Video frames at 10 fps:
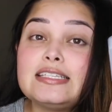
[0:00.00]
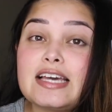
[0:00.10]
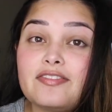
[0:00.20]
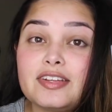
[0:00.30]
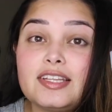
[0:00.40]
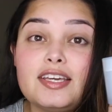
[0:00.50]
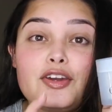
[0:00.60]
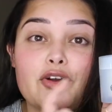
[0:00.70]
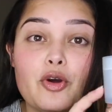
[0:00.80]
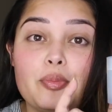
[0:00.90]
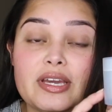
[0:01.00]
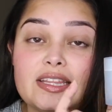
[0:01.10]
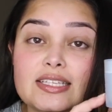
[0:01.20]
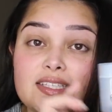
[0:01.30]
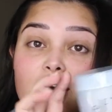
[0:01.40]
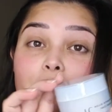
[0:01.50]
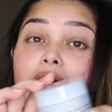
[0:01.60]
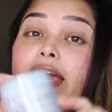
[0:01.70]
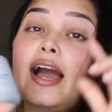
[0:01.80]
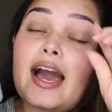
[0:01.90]
Definitely go pick this up.
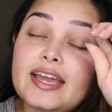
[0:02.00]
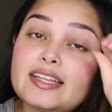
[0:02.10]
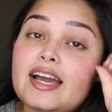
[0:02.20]
I highly,